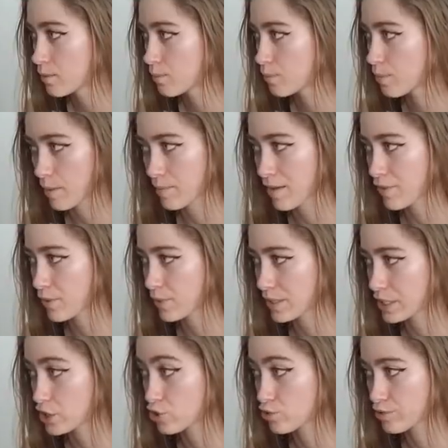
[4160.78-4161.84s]
but I'm never
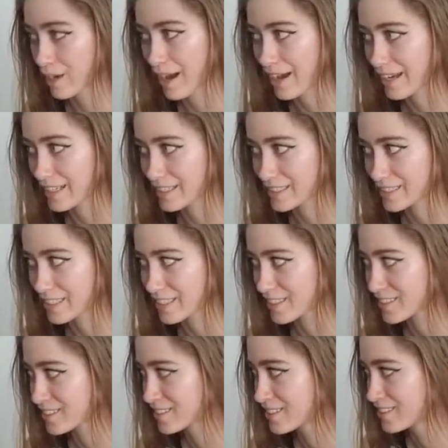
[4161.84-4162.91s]
really trying to
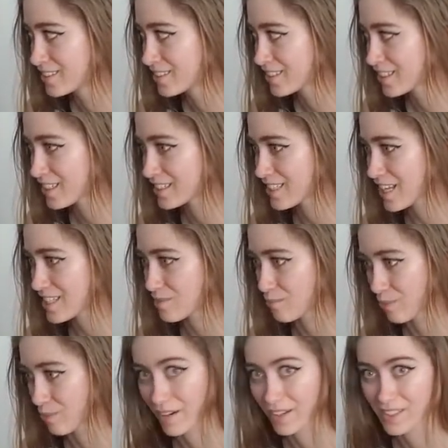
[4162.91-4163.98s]
sing, cause that's
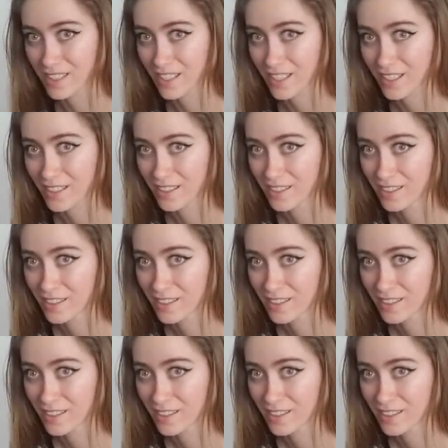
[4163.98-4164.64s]
embarrassing.